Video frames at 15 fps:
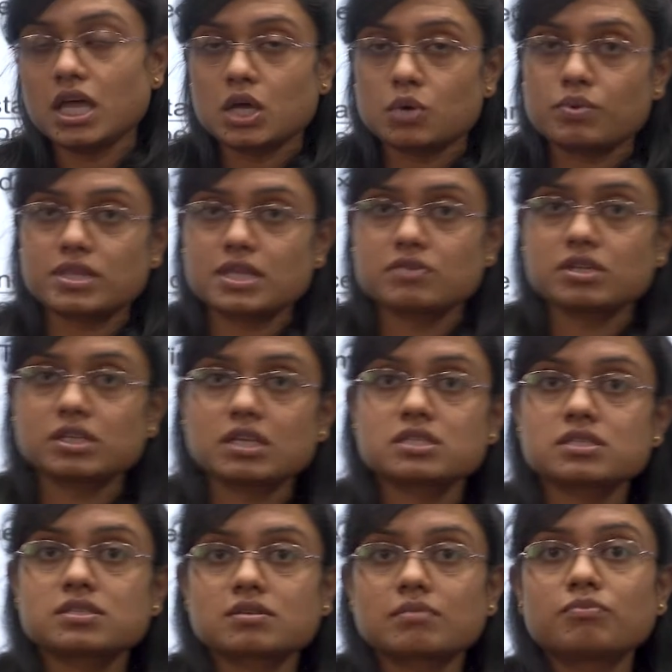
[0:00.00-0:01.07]
Whether it
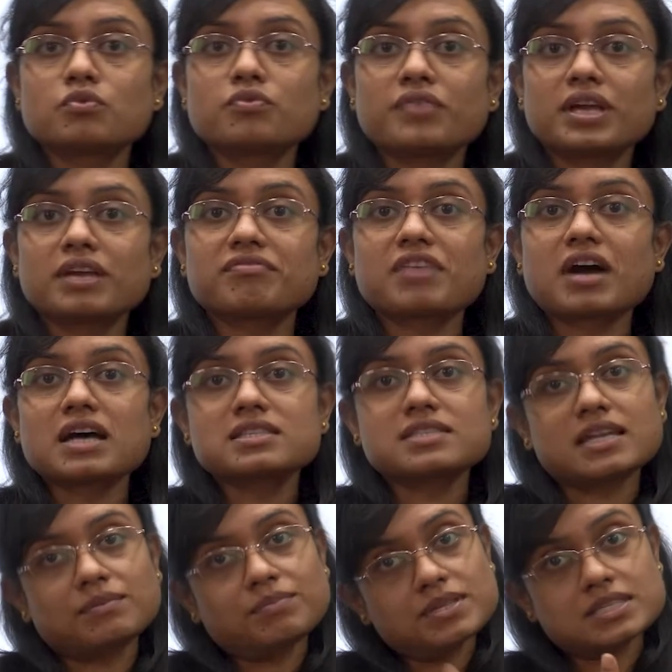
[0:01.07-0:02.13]
is moving fast,
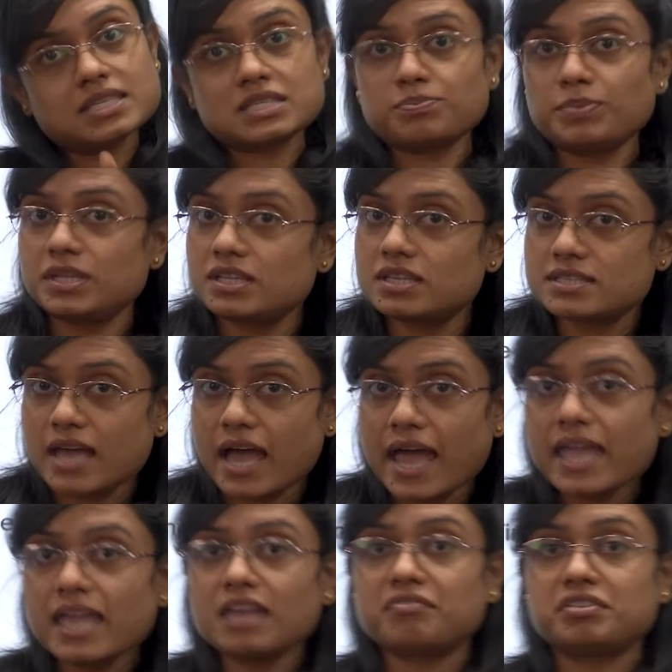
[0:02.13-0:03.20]
that means the speed is
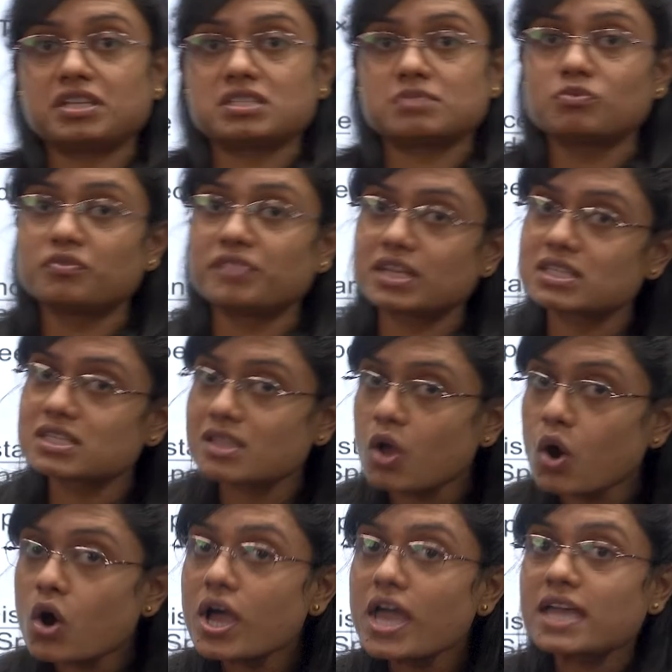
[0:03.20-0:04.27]
high. If it is moving
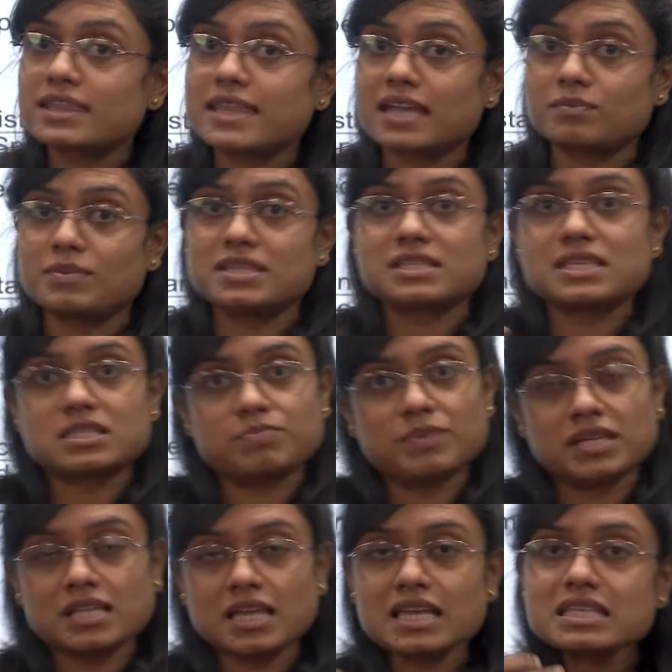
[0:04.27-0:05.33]
slow, that means the
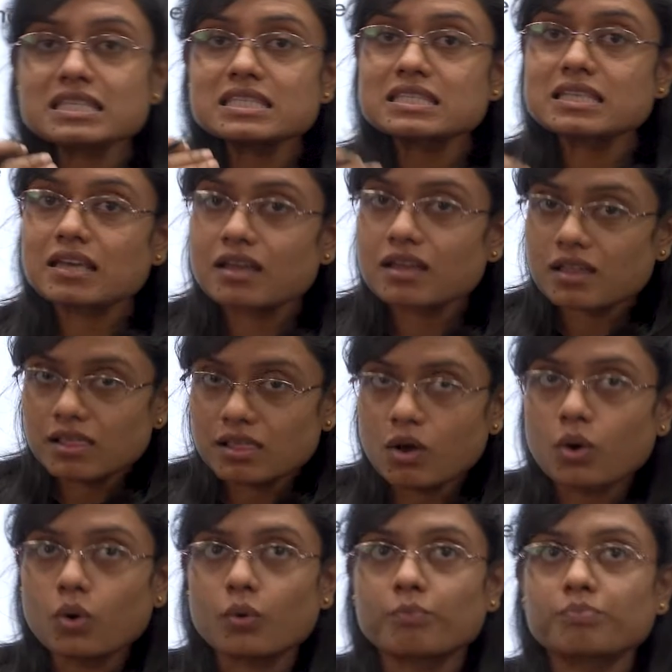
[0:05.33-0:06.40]
speed is
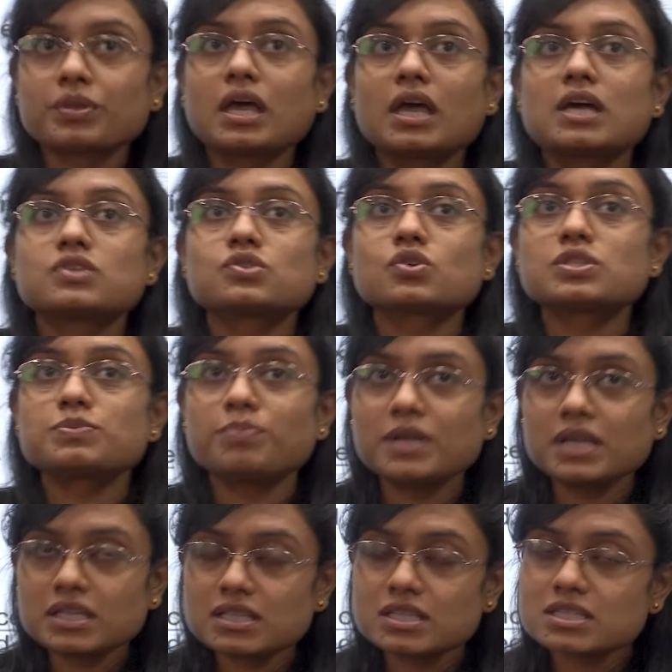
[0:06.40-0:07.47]
low. So
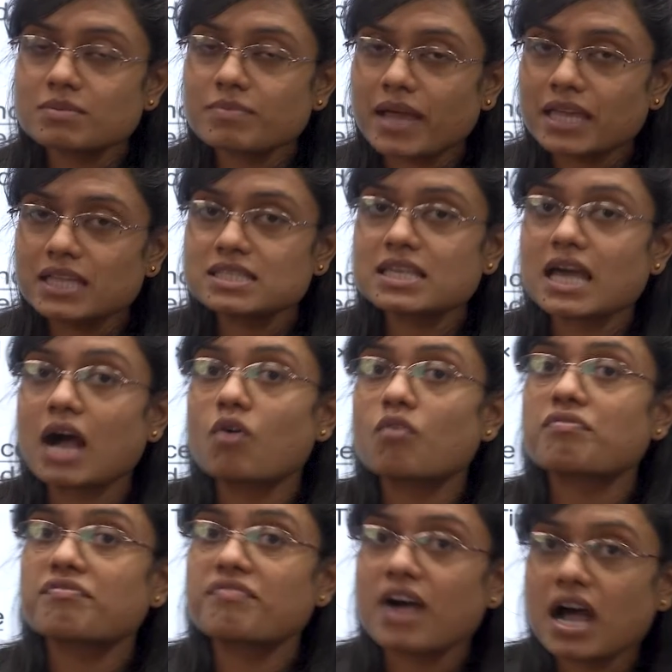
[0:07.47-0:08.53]
speed determines how
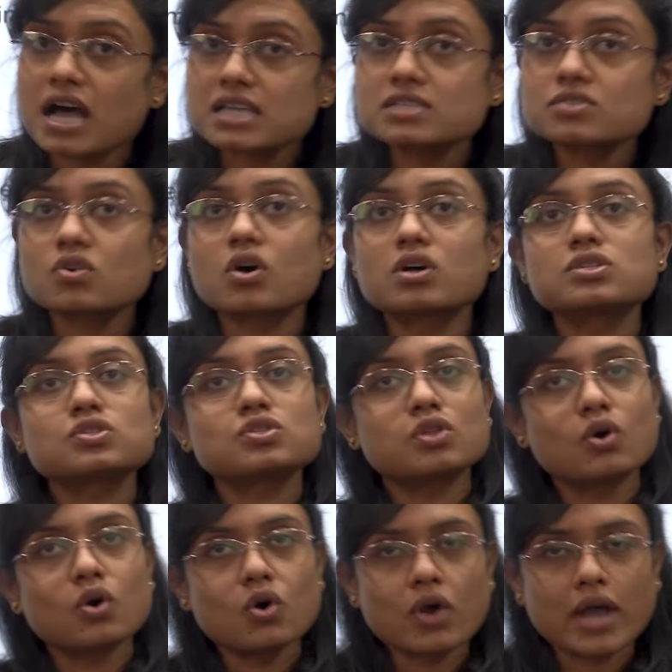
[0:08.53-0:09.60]
fast or
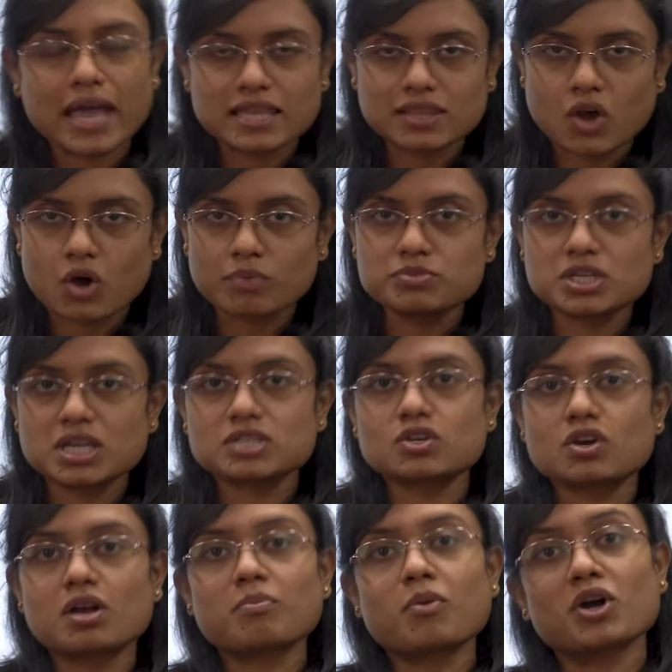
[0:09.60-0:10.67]
slow an object
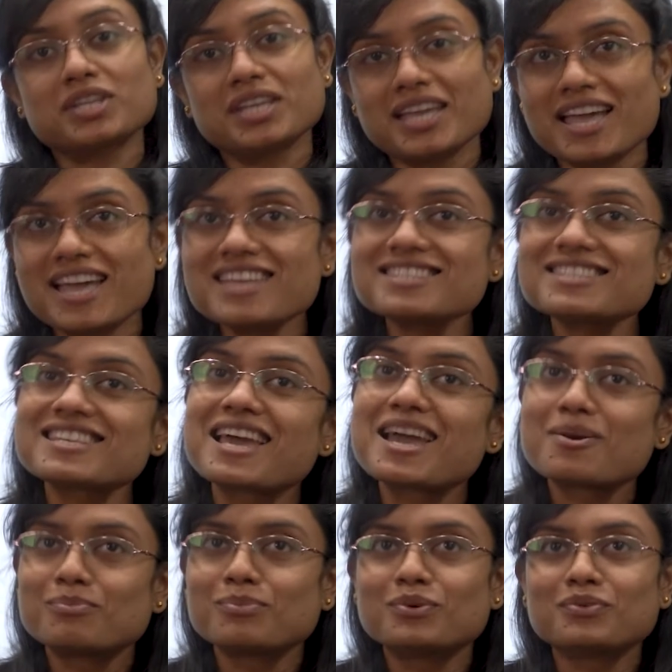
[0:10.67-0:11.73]
or a body is
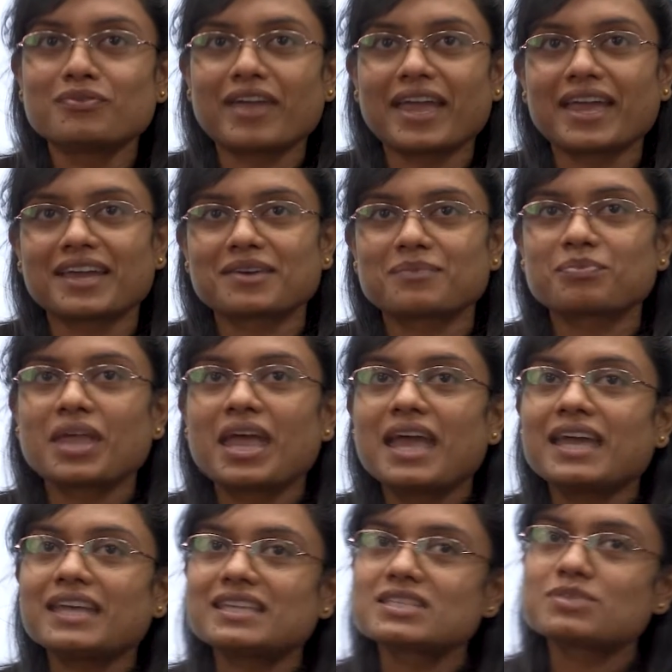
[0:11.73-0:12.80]
moving.
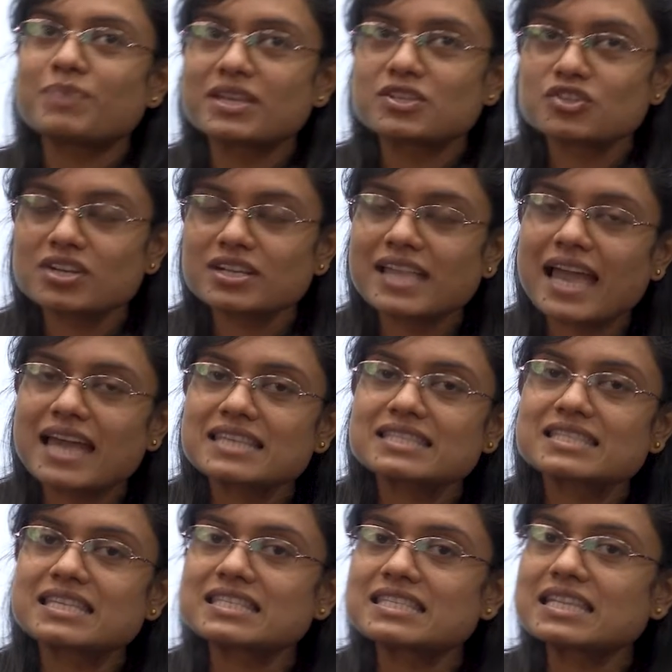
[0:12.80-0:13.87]
It is measured as
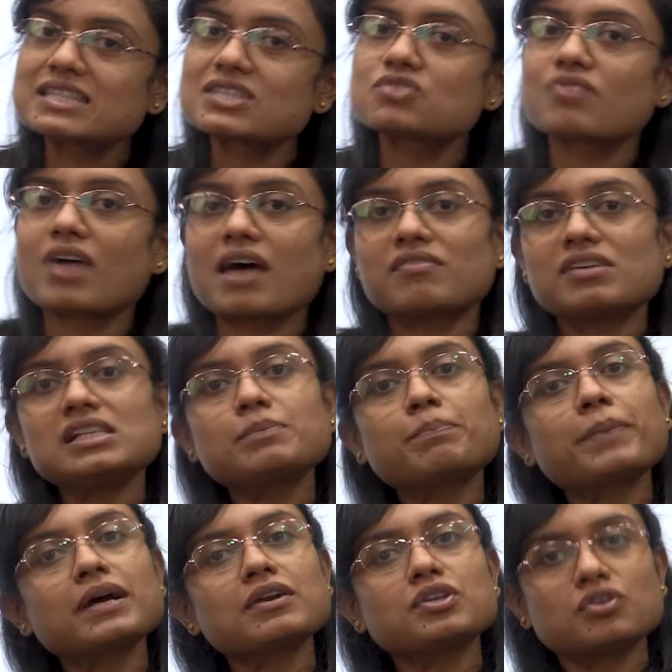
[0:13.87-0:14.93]
distance traveled
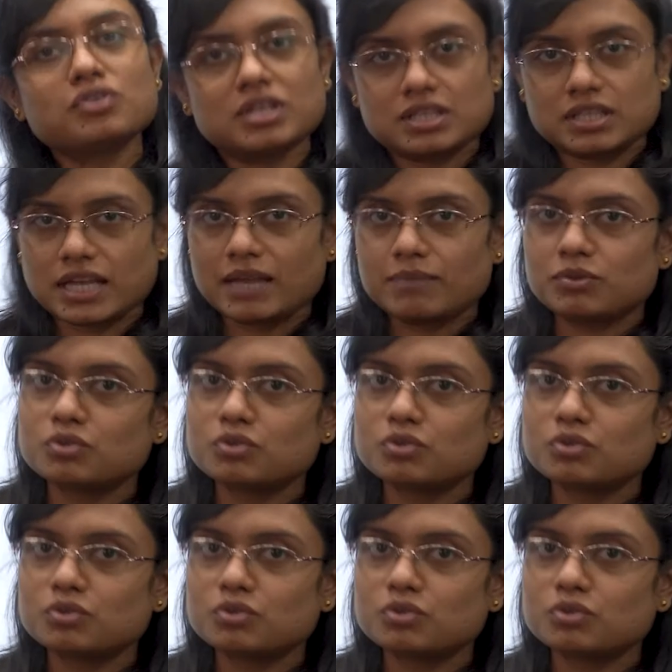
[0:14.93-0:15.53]
per unit time.